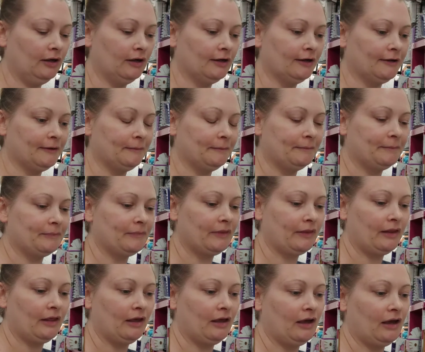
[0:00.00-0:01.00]

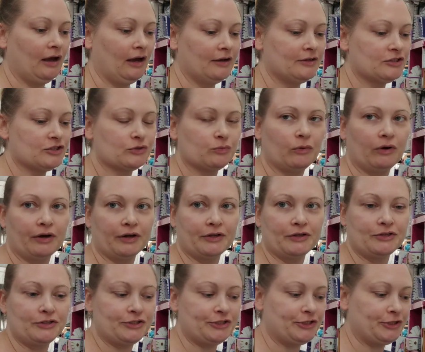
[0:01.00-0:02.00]
I just
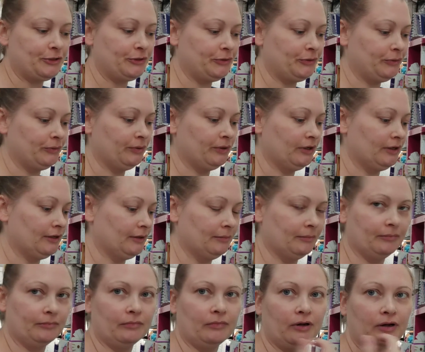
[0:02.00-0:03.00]
wanted to
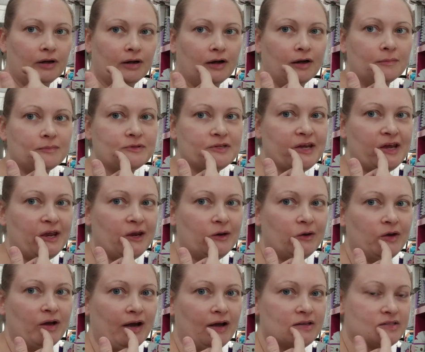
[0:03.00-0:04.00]
update you
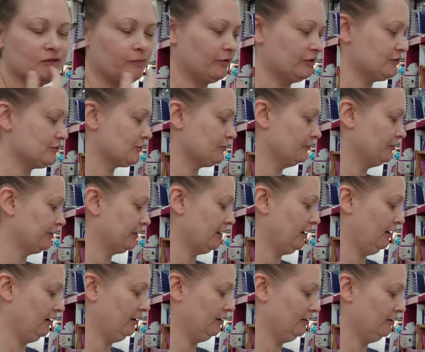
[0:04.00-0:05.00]
guys on what's going
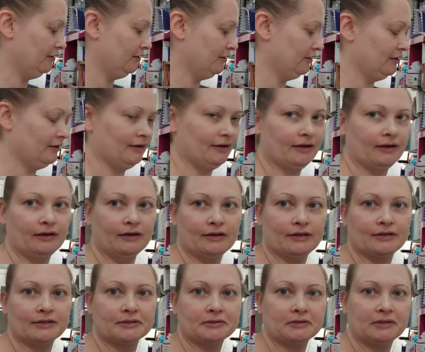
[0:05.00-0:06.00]
on, and